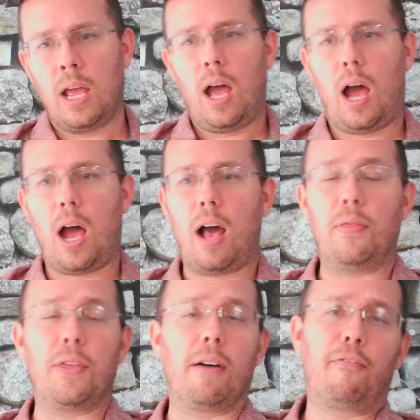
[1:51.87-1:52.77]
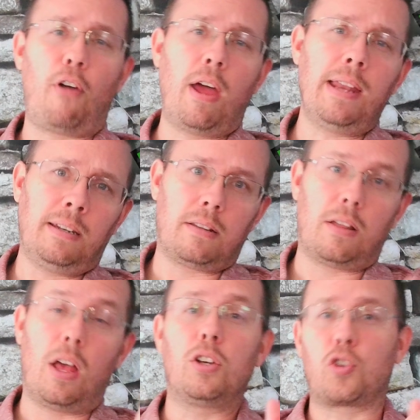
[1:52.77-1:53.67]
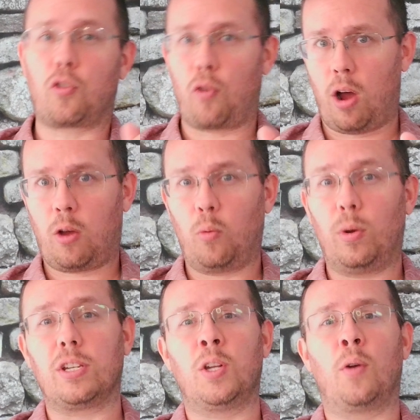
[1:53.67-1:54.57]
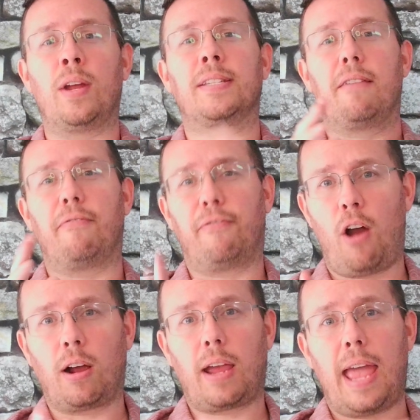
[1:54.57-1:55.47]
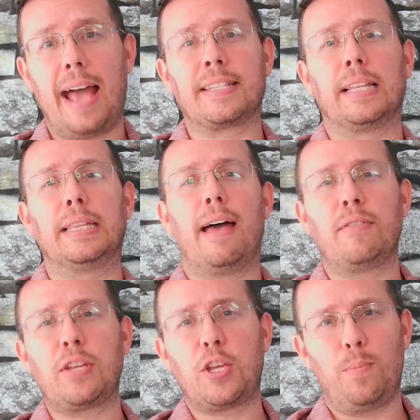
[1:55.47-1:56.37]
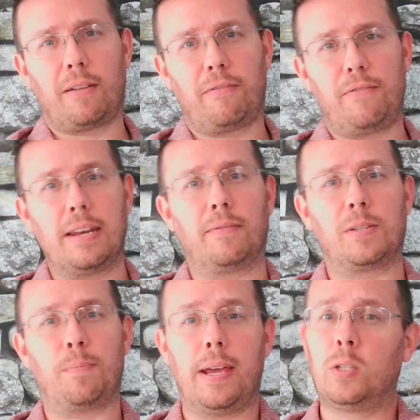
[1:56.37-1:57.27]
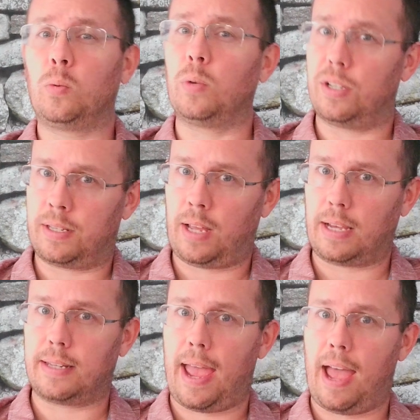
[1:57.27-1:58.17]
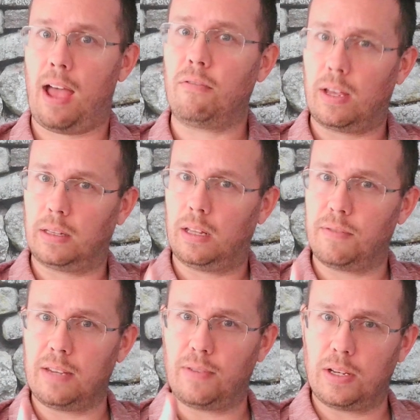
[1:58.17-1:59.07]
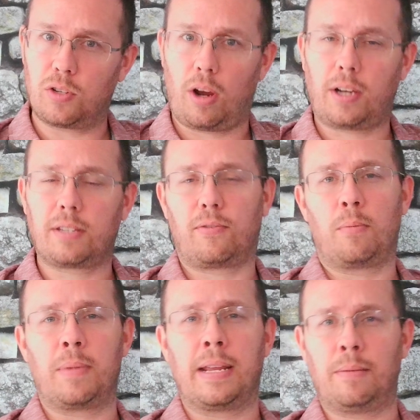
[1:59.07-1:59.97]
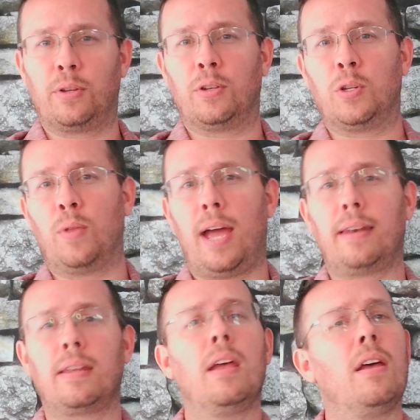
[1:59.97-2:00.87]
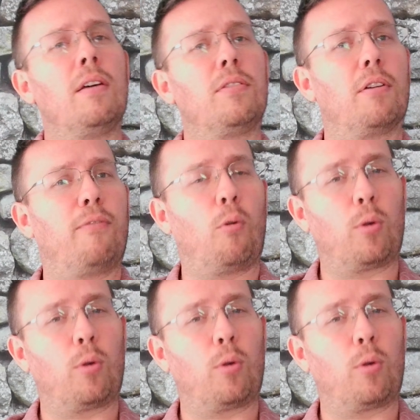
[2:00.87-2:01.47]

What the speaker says: the front trunk, which is known as a frunk, has 11 cubic feet of space, which is nice to have. I love EV trucks for being able to do that. The Ford